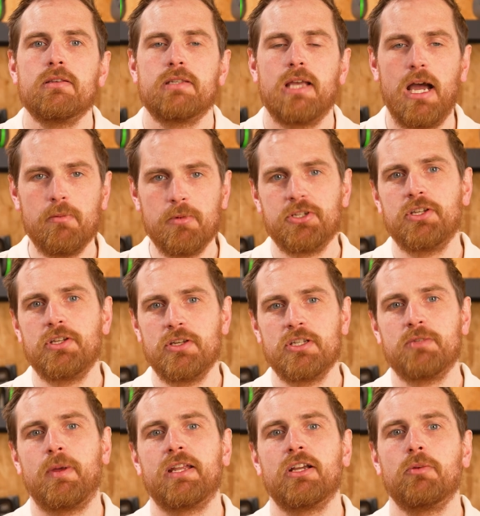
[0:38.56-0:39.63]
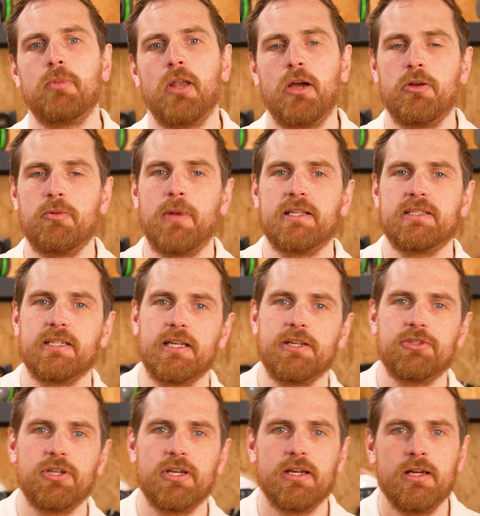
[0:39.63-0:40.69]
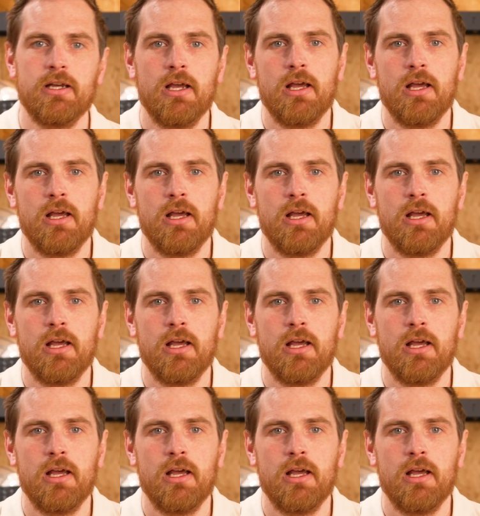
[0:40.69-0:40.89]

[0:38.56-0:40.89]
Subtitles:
So how much are you spending on plywood matting each year?